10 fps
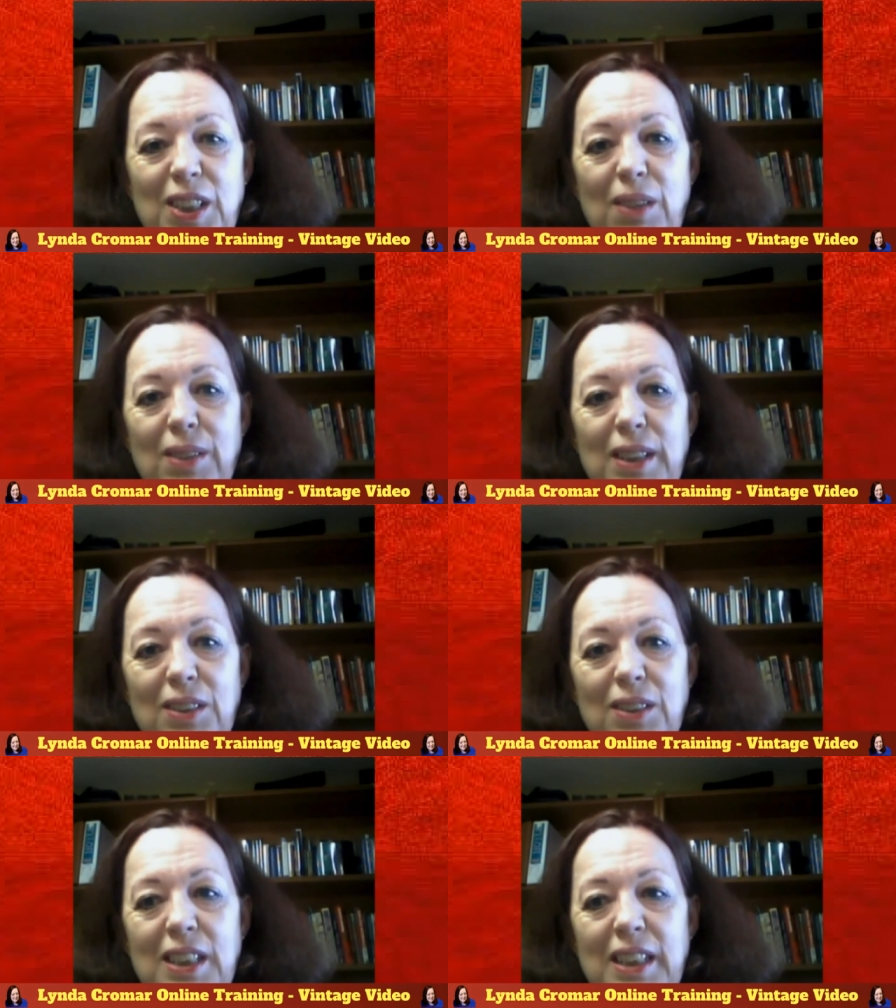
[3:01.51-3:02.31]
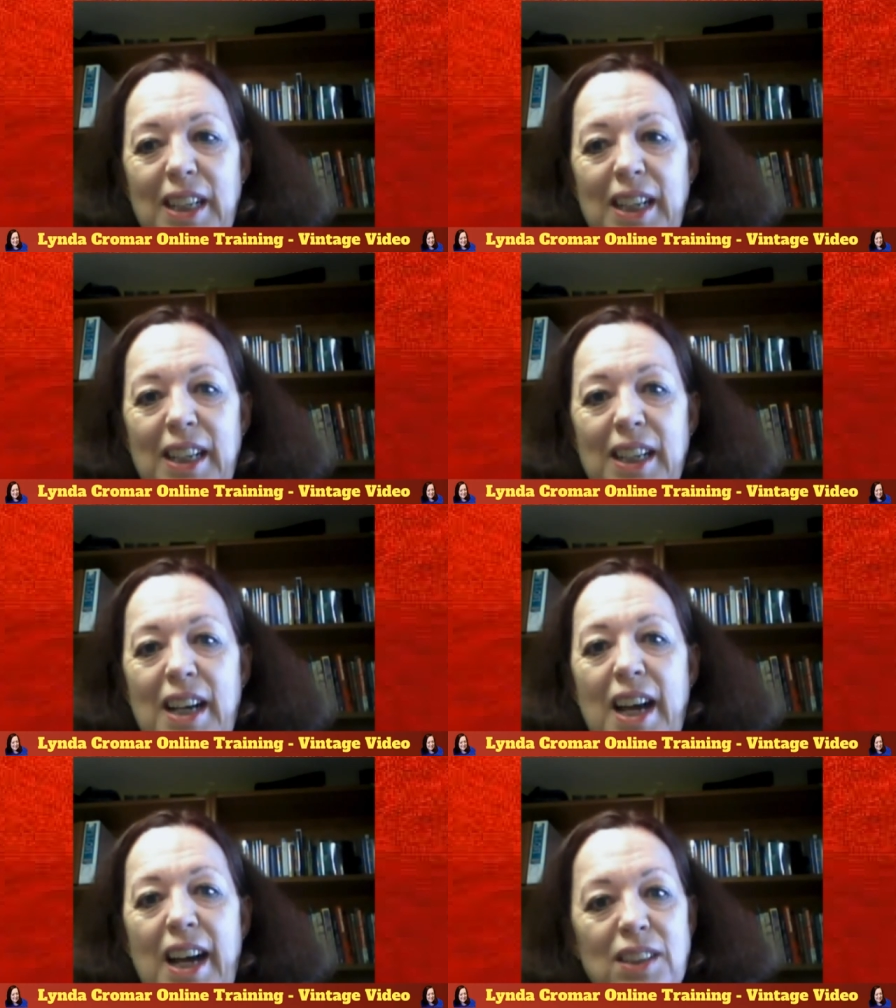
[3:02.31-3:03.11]
share with you today.
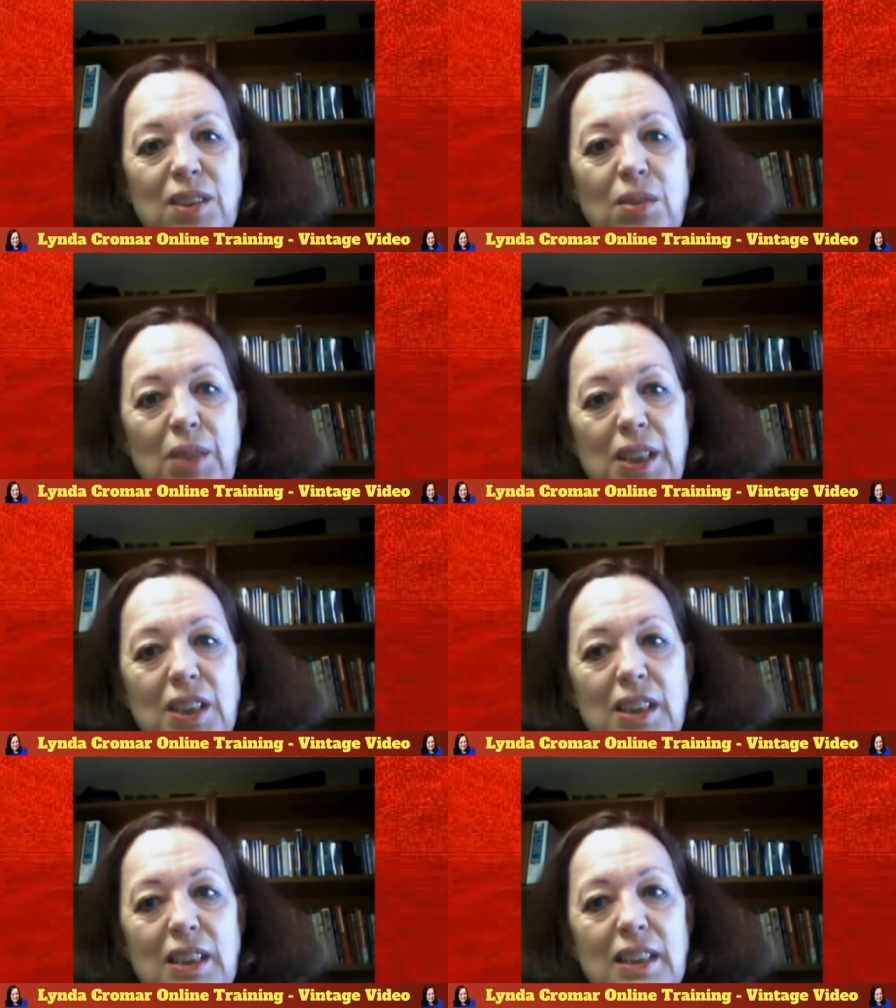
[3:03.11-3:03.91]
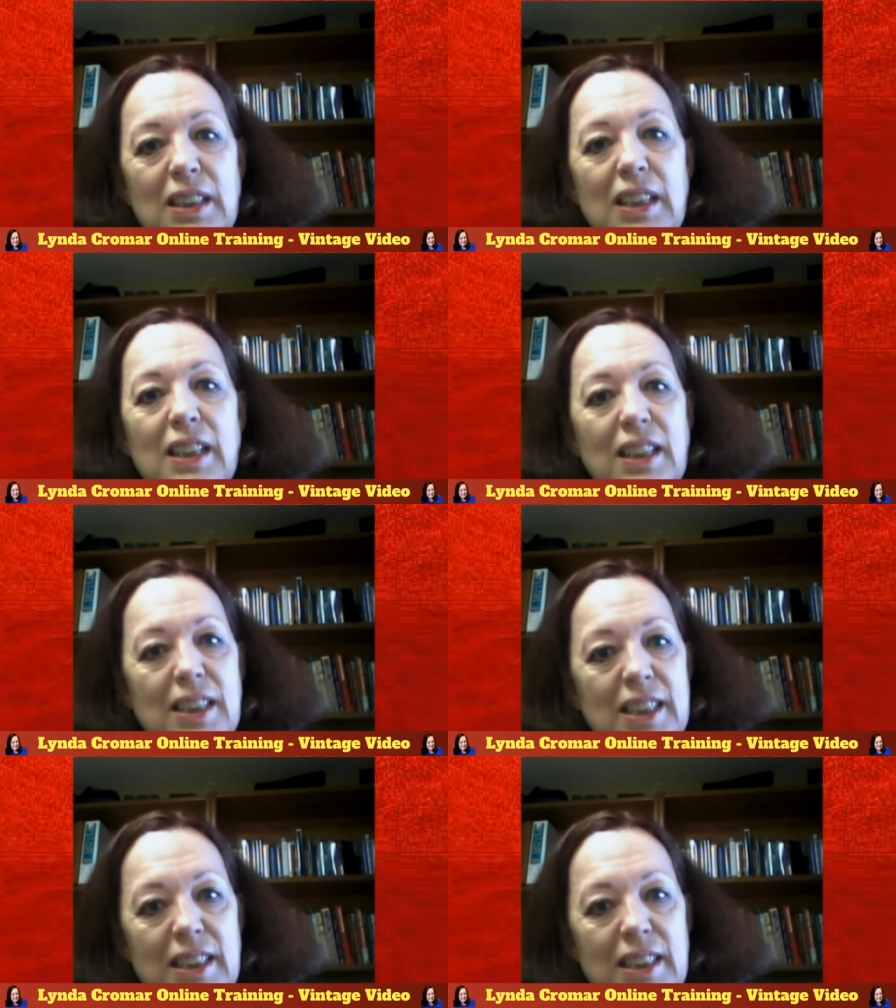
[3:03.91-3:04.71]
Ask questions,
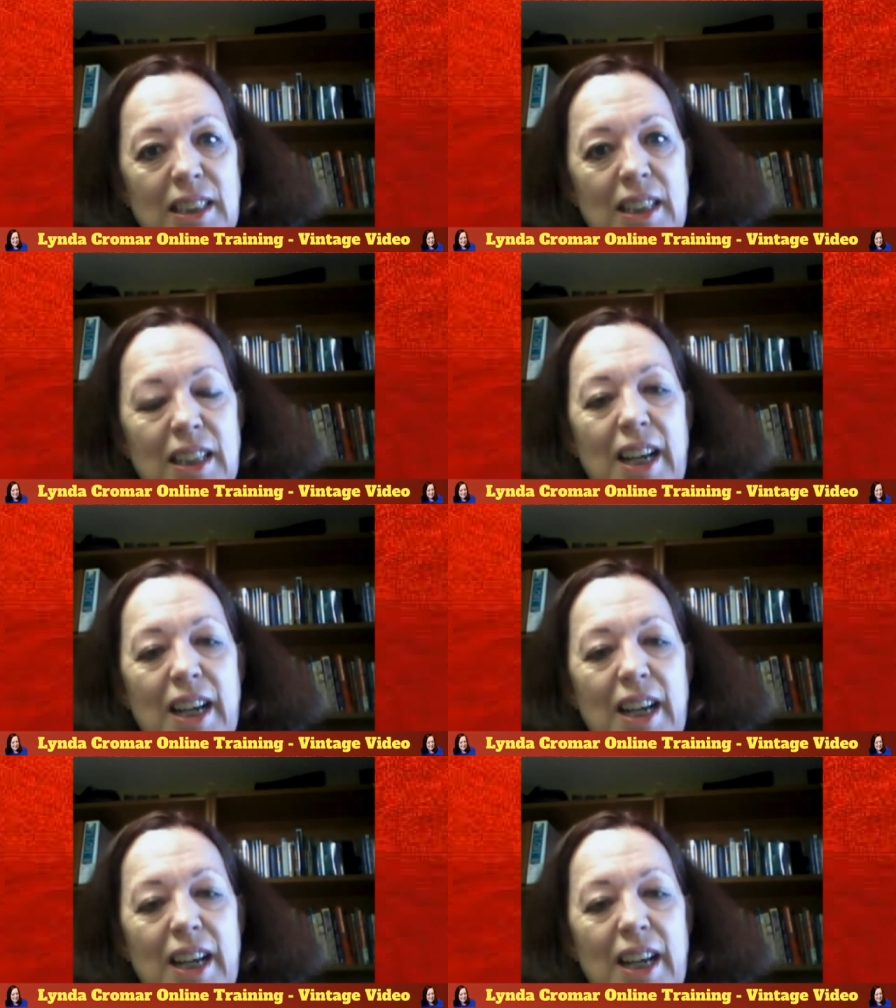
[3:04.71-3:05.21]
listen,